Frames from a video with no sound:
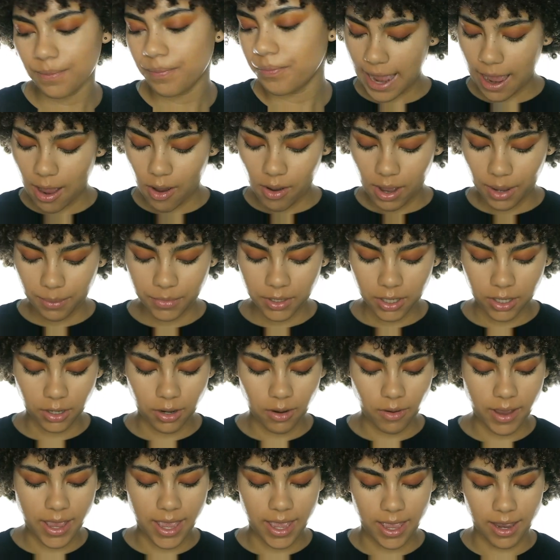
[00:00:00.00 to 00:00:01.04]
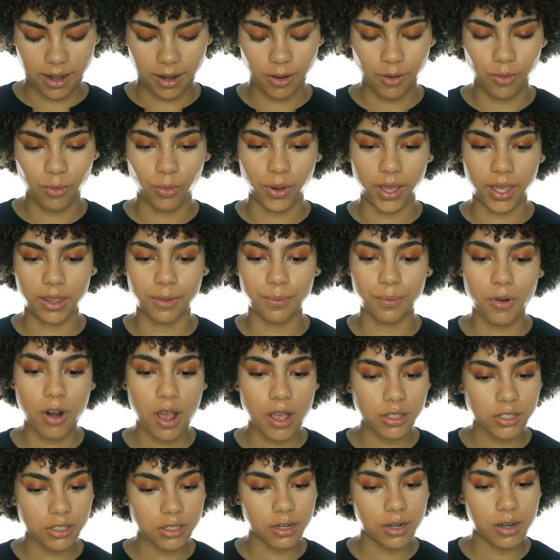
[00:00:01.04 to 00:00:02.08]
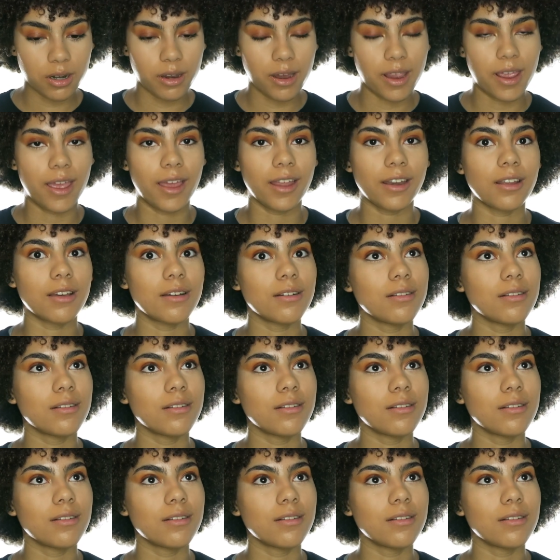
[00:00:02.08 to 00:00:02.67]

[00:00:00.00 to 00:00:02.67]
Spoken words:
Now I'm gonna go in with bronzer, and